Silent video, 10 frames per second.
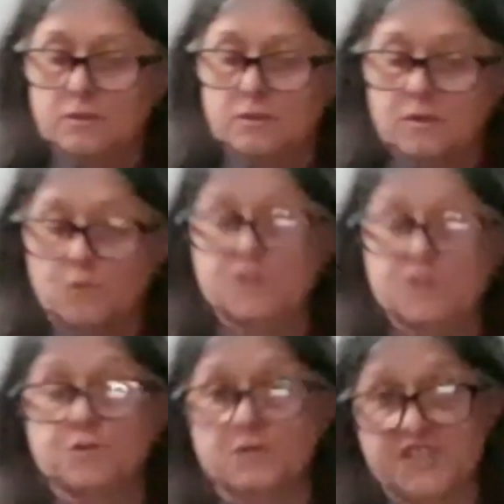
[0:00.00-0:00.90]
which
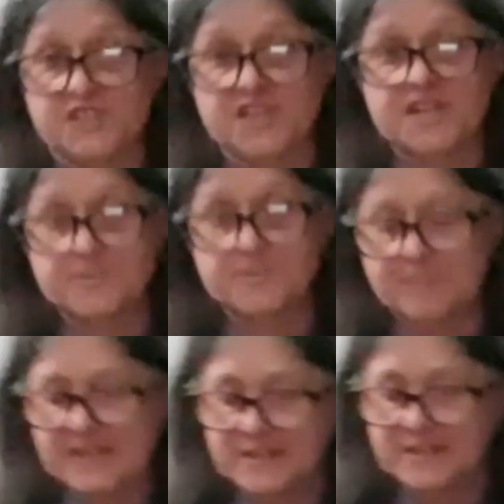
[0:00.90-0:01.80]
stunned
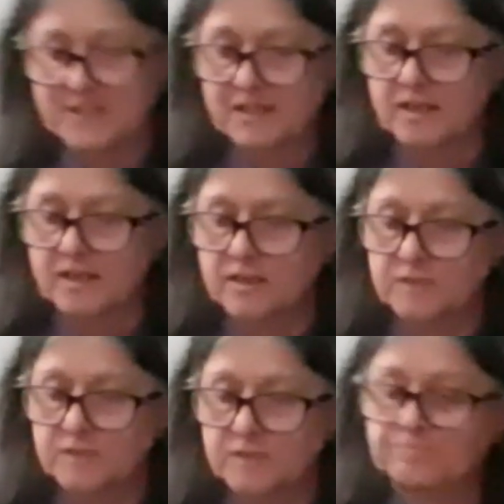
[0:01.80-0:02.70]
me.
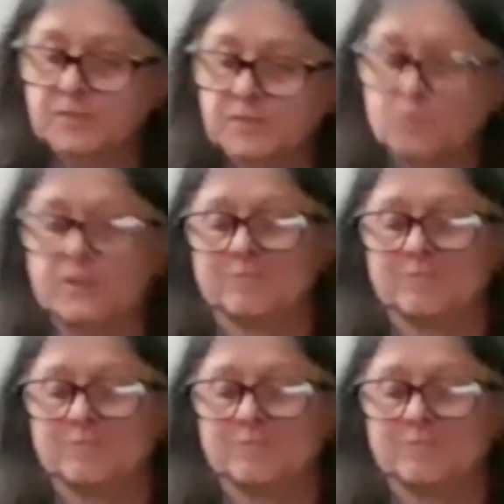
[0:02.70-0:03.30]
We